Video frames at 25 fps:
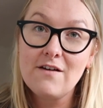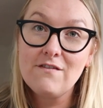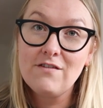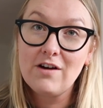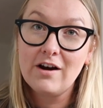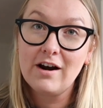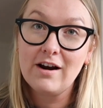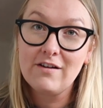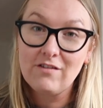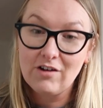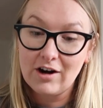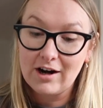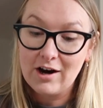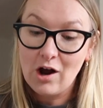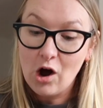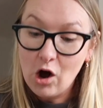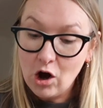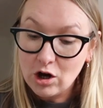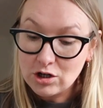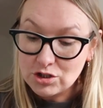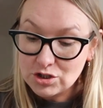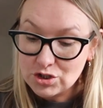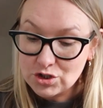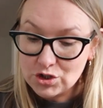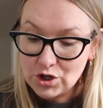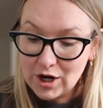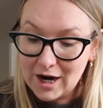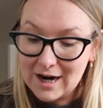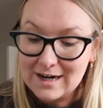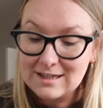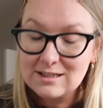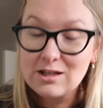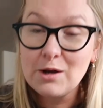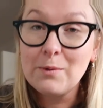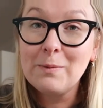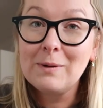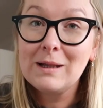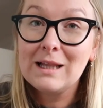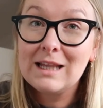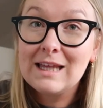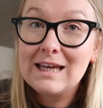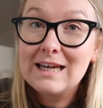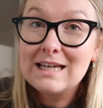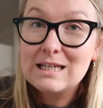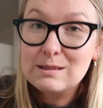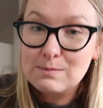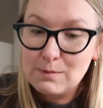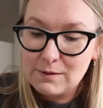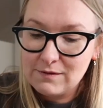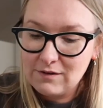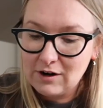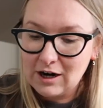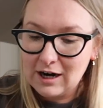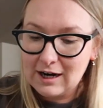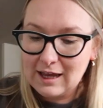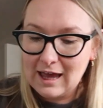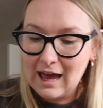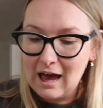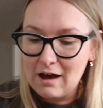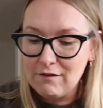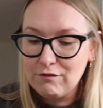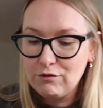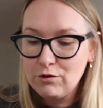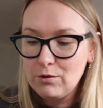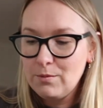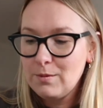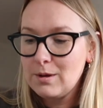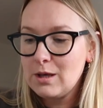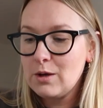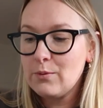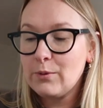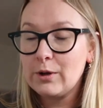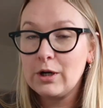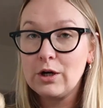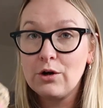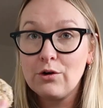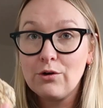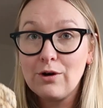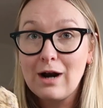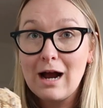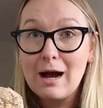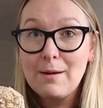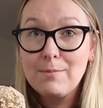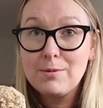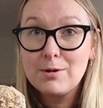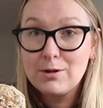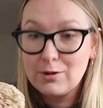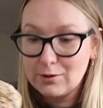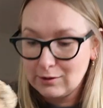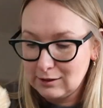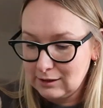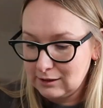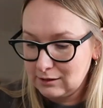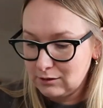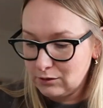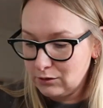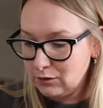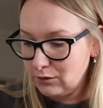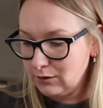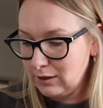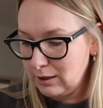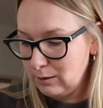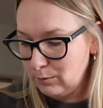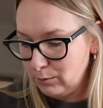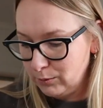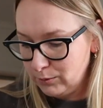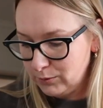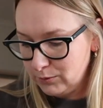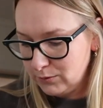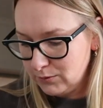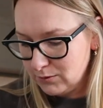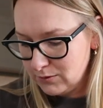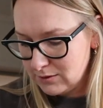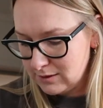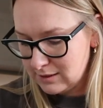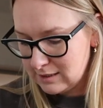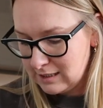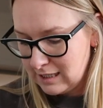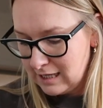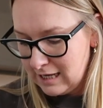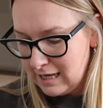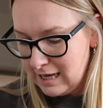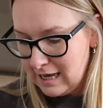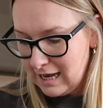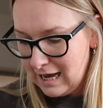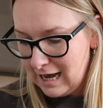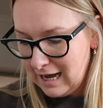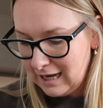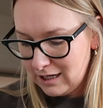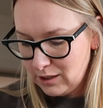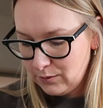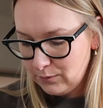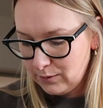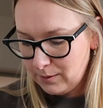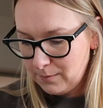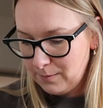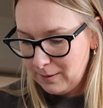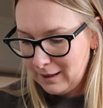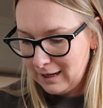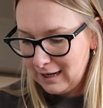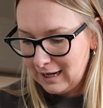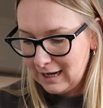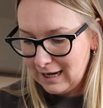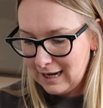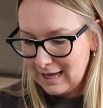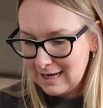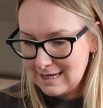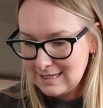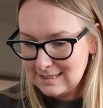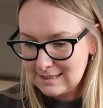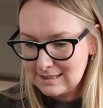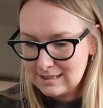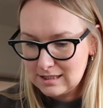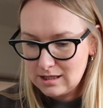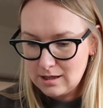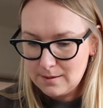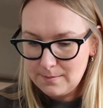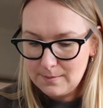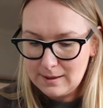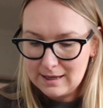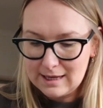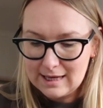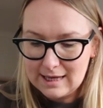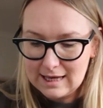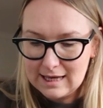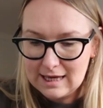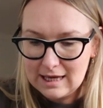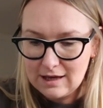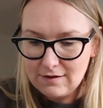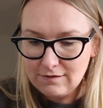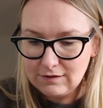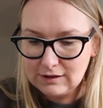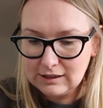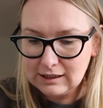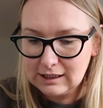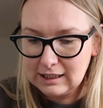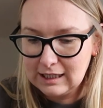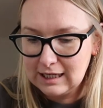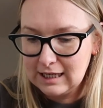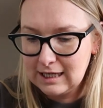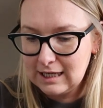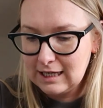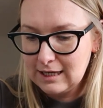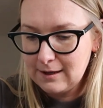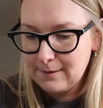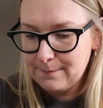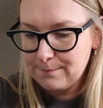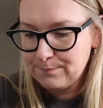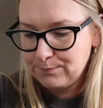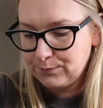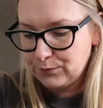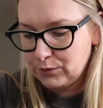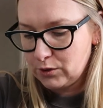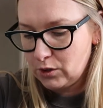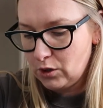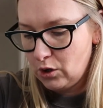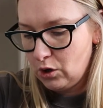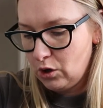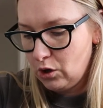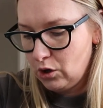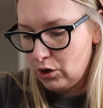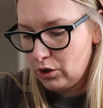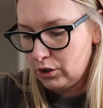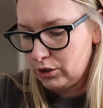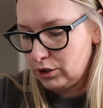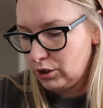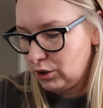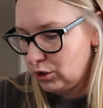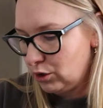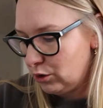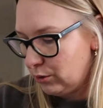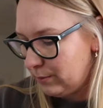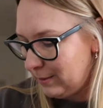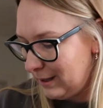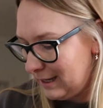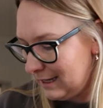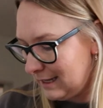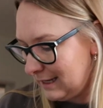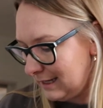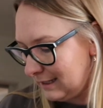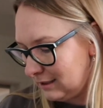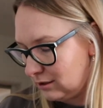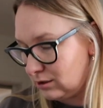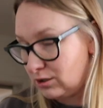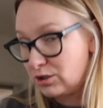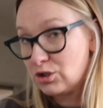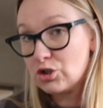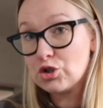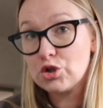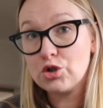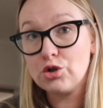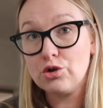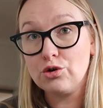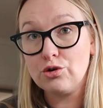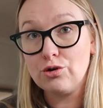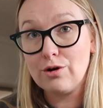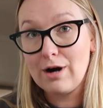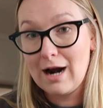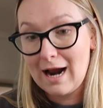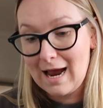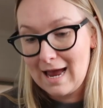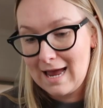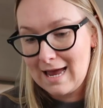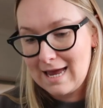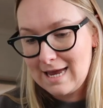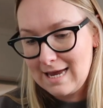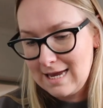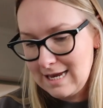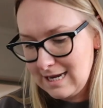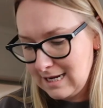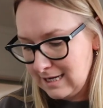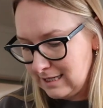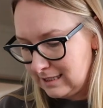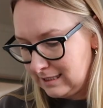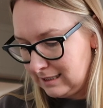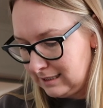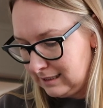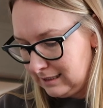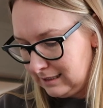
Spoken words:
a very, very hot tray, so please be very careful. But you want to grab your little cookie balls and you want to place them evenly on your baking tray,